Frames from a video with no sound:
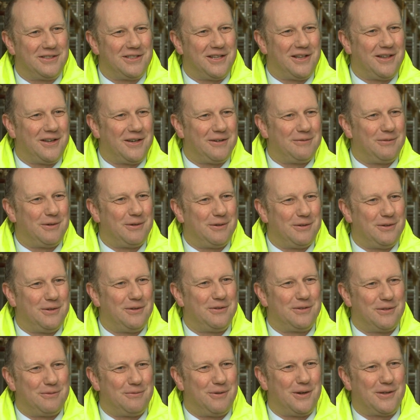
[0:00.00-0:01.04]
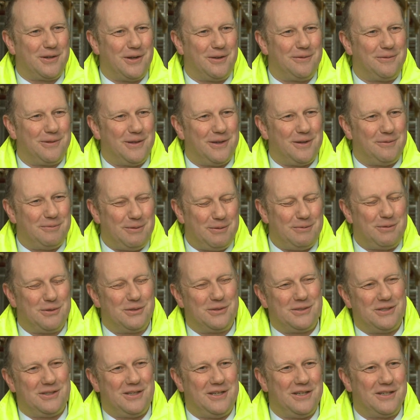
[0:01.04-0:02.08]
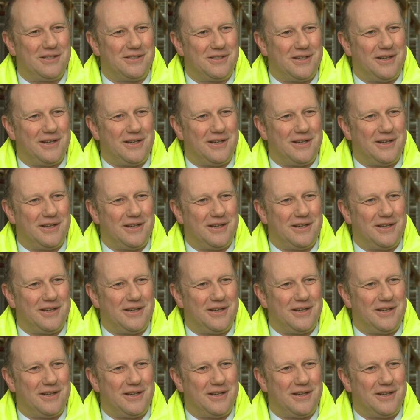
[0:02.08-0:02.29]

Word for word: distillery, we're doing some work up there, people's ears